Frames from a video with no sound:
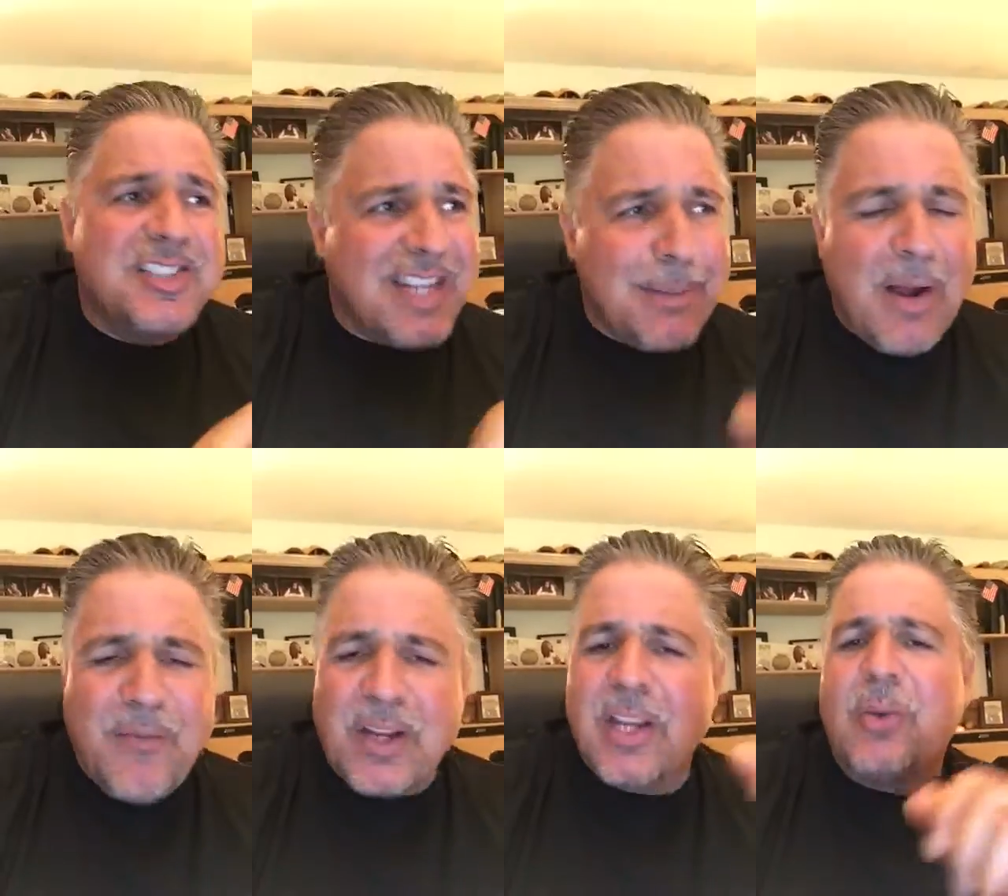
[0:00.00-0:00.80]
Send them off
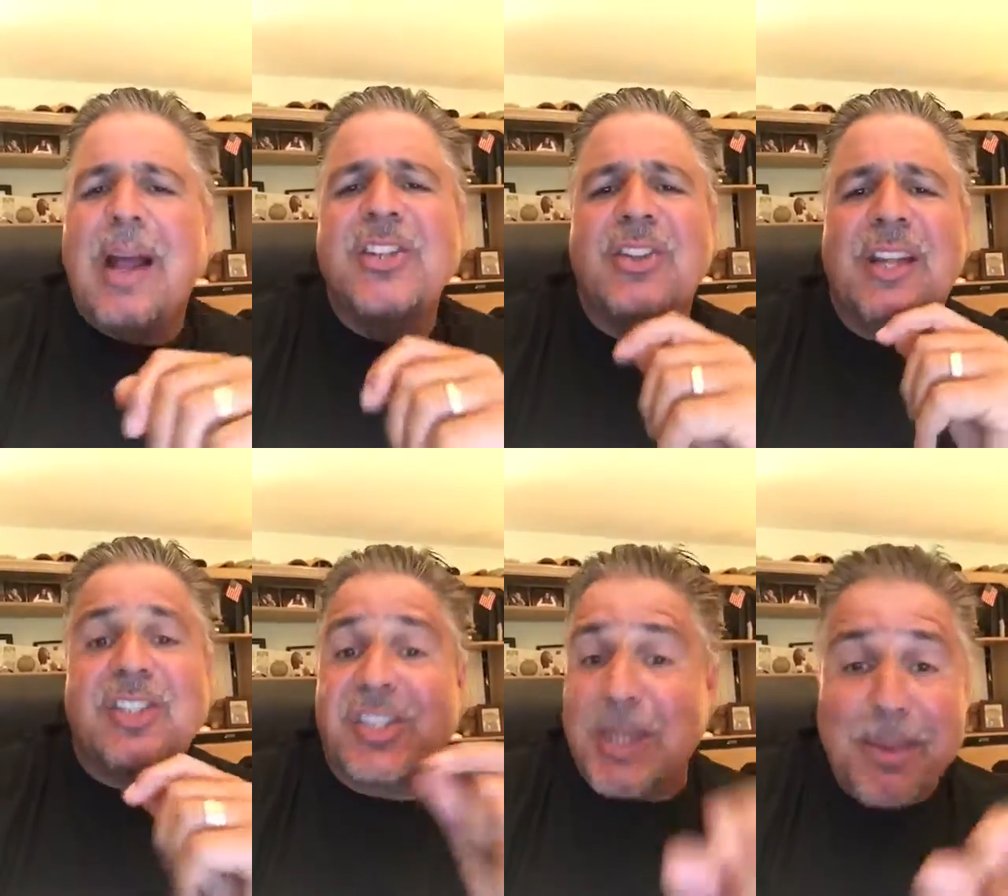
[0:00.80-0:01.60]
a
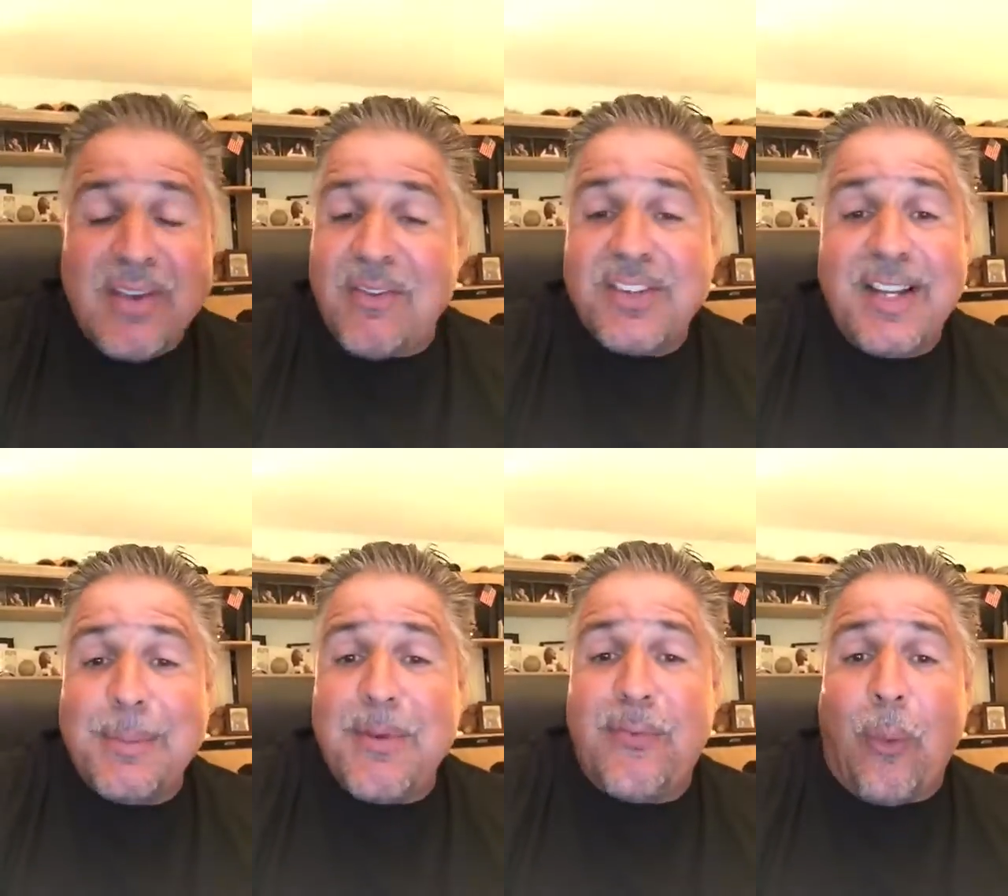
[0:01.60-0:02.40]
congratulations. Some of you have never done it
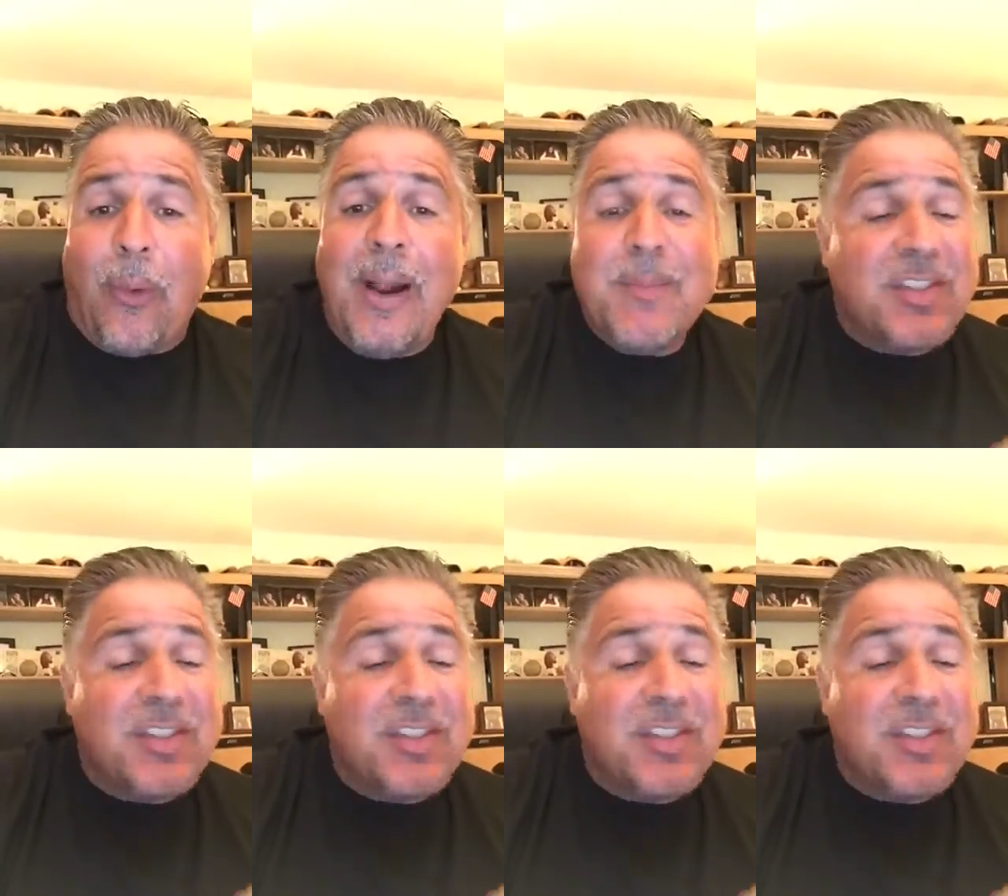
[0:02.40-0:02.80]
before.